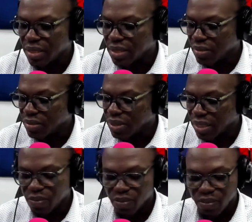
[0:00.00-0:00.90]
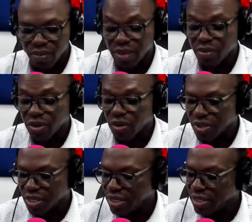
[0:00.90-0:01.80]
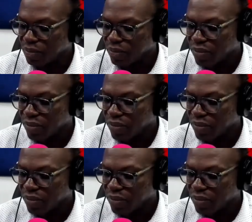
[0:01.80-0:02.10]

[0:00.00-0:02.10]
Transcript: and some terminologies